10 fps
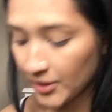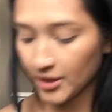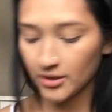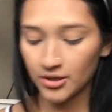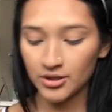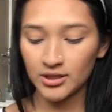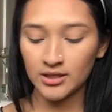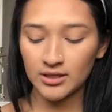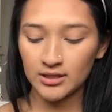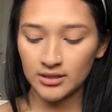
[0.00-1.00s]
other
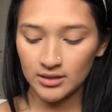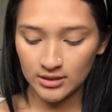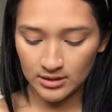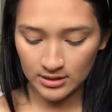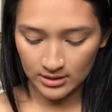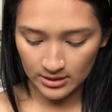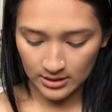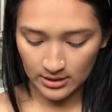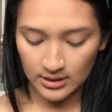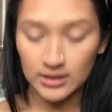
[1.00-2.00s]
than
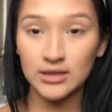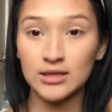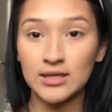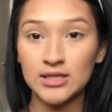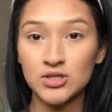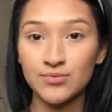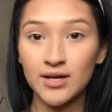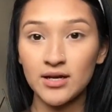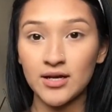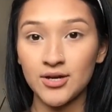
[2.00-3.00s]
these
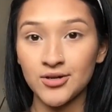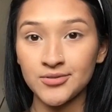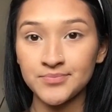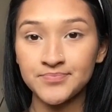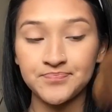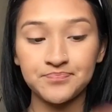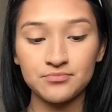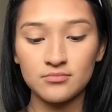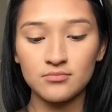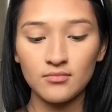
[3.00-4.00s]
right here,
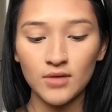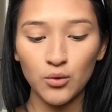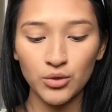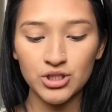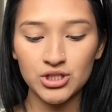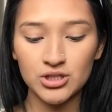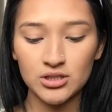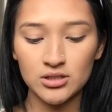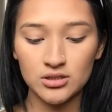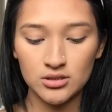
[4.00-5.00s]
which
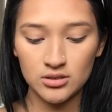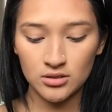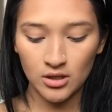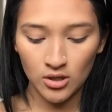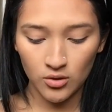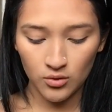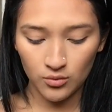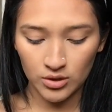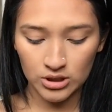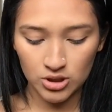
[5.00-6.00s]
is
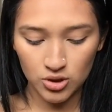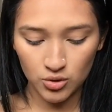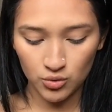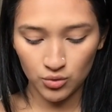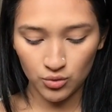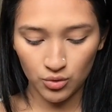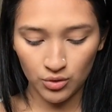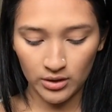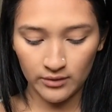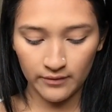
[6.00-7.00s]
one, two,
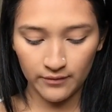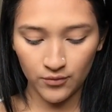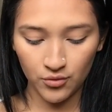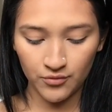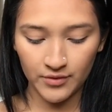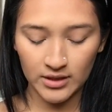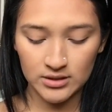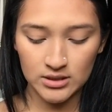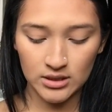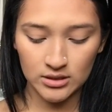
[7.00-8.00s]
three, four, five,
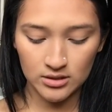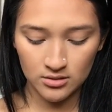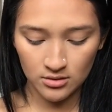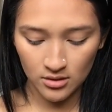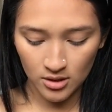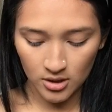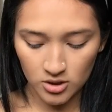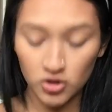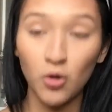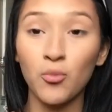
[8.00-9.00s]
six.
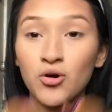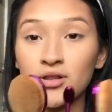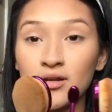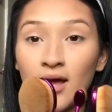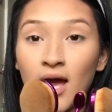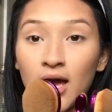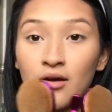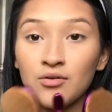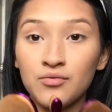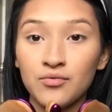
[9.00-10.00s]
So more than
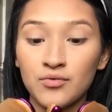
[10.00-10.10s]
half